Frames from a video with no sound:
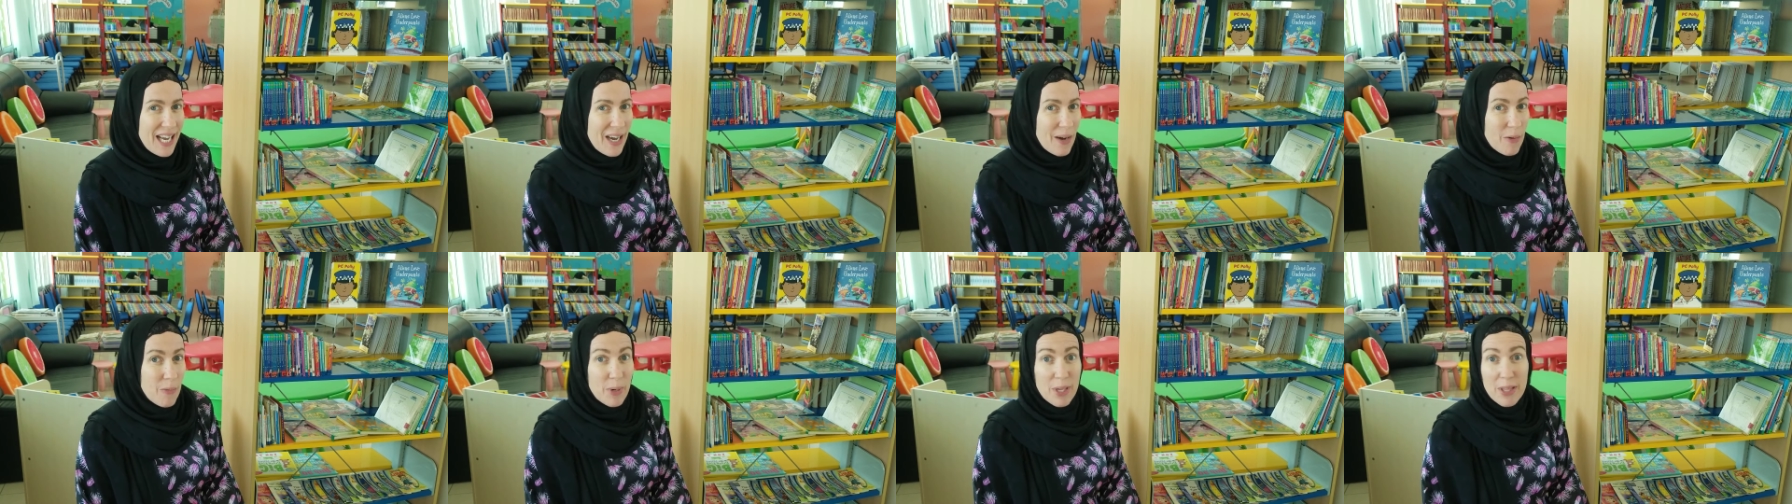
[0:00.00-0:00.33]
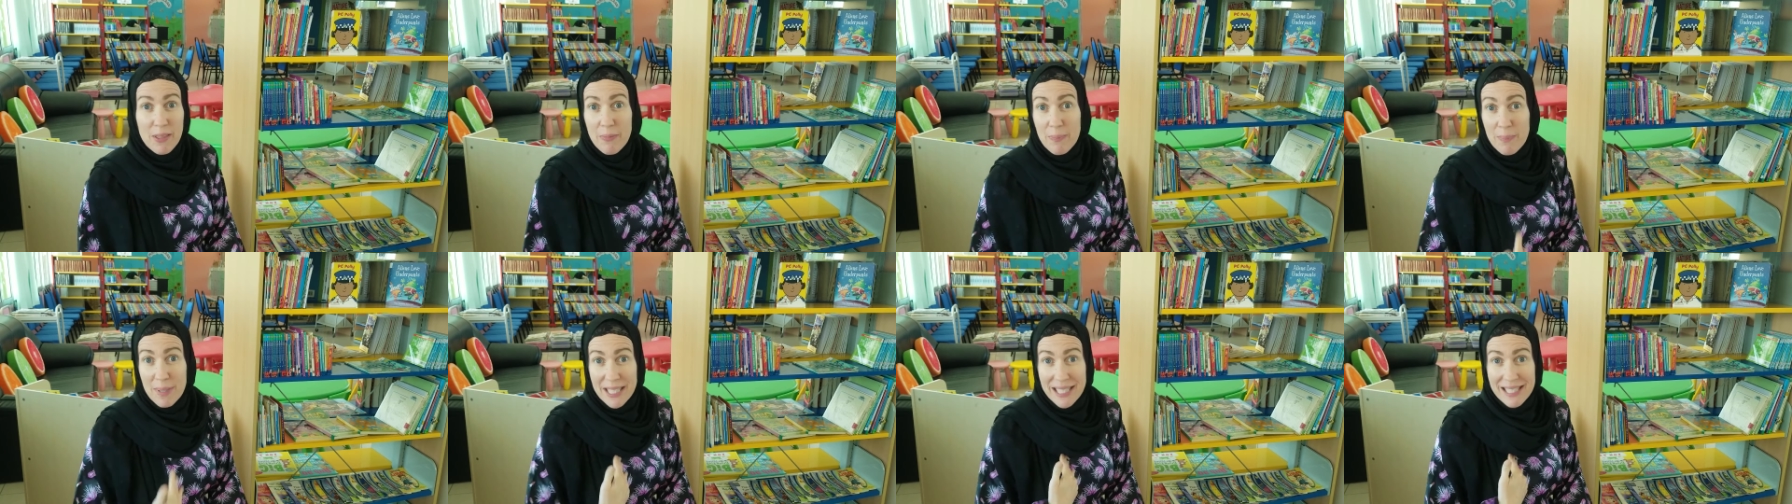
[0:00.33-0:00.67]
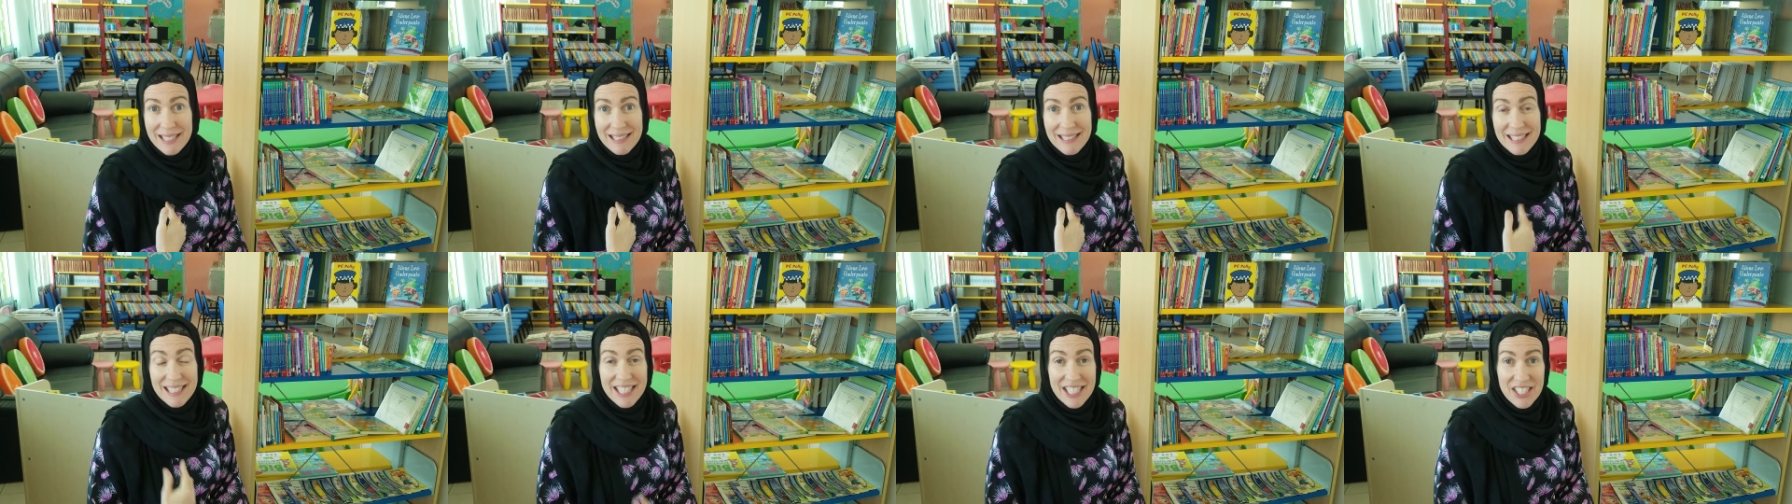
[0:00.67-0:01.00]
with me,
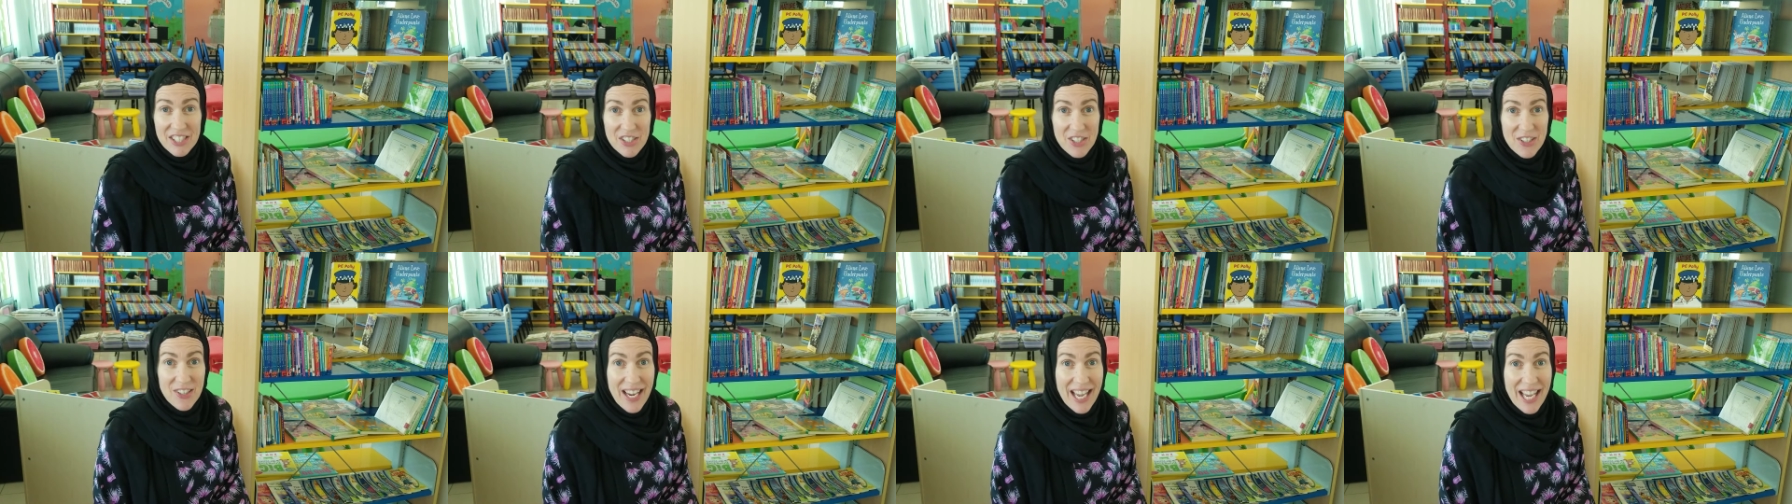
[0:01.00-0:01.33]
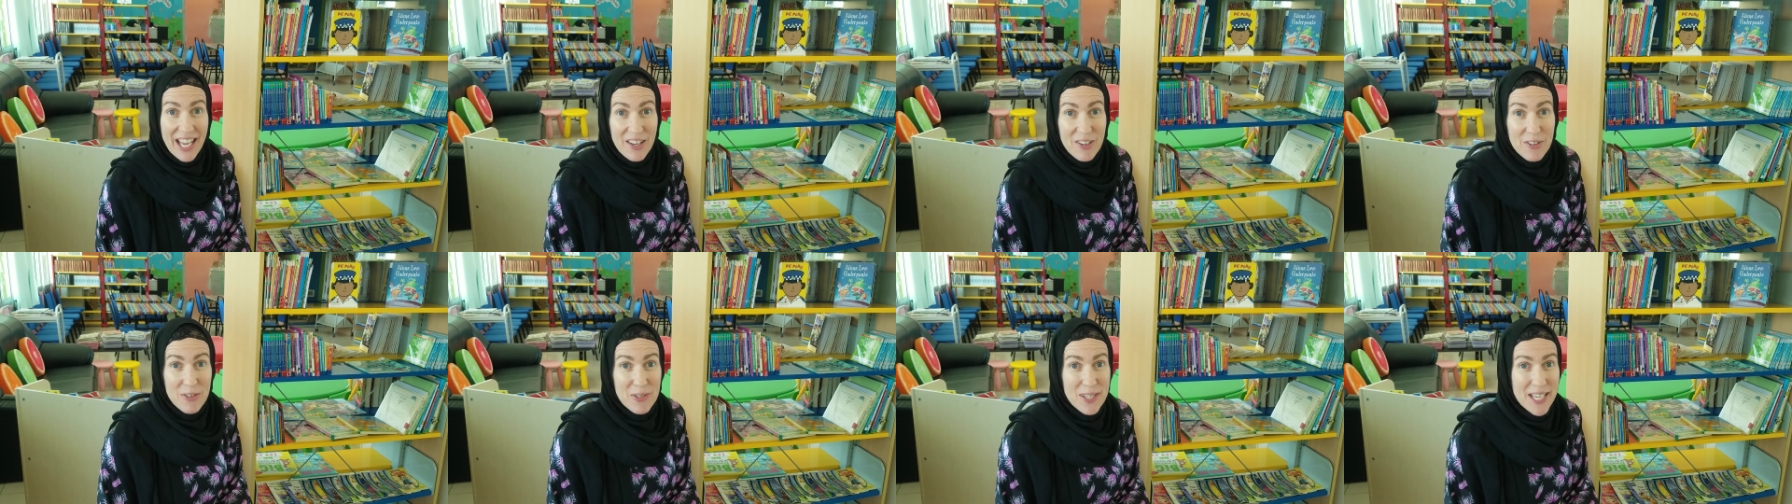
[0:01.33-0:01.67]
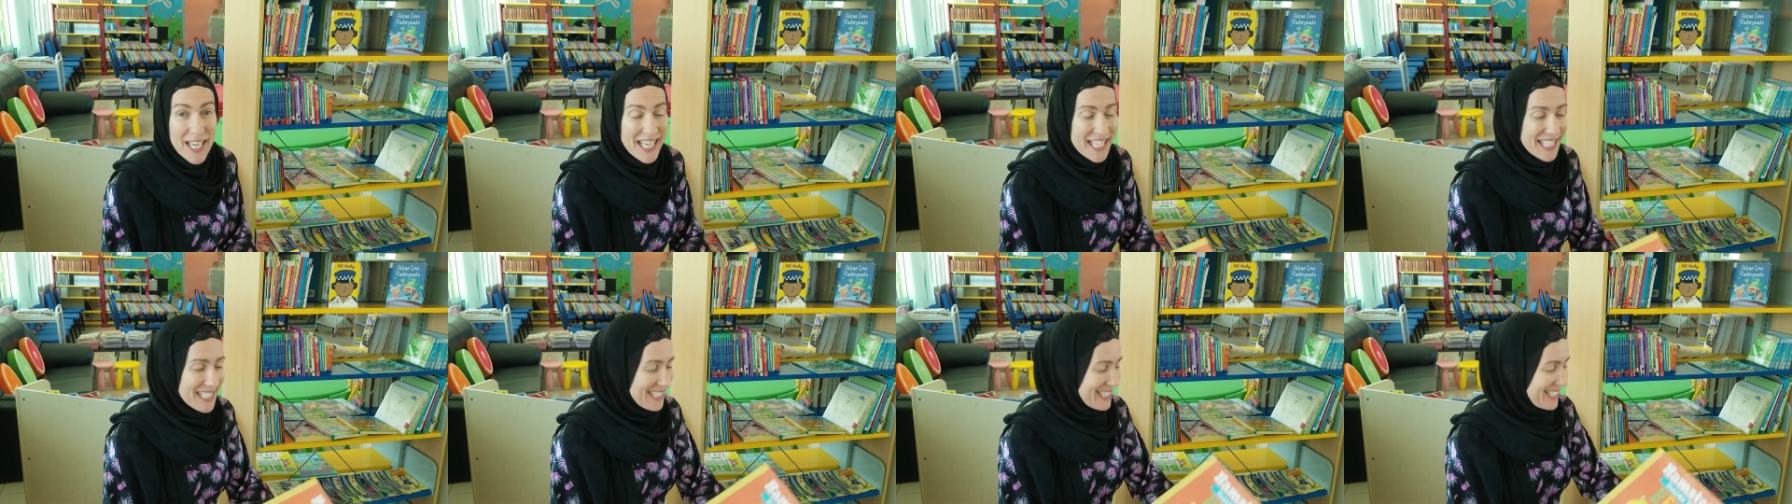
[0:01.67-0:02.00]
teacher
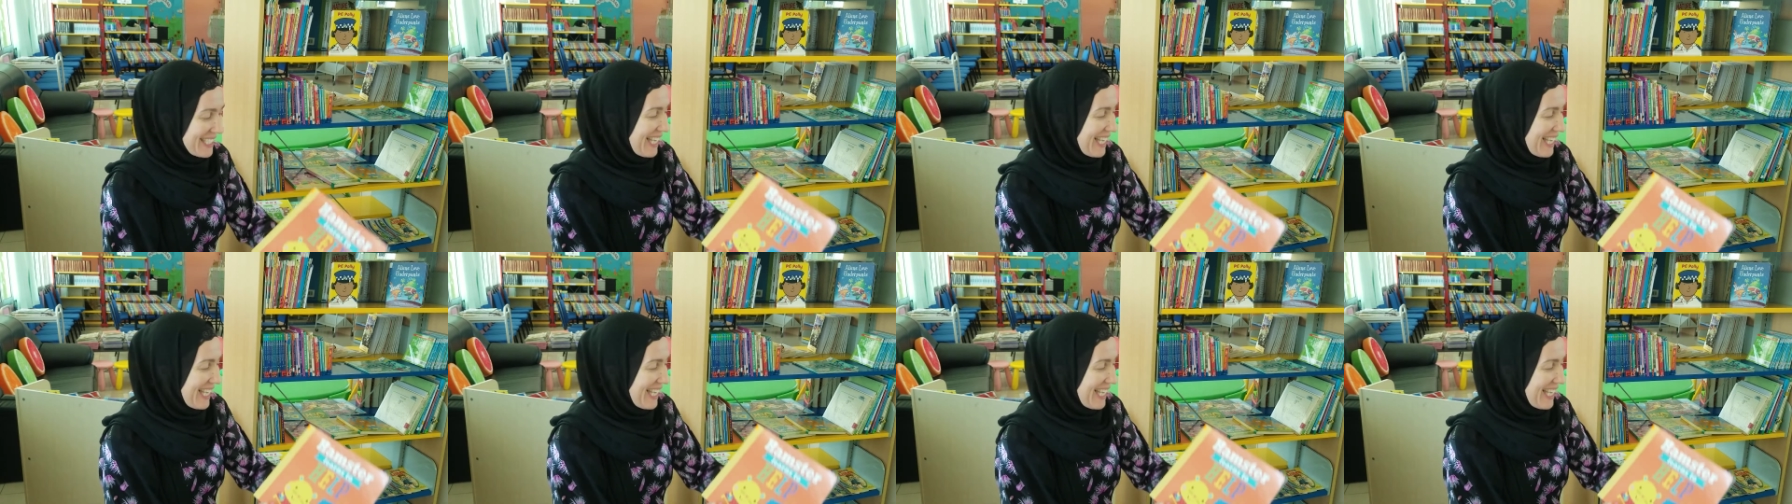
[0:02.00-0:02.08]
Andrea.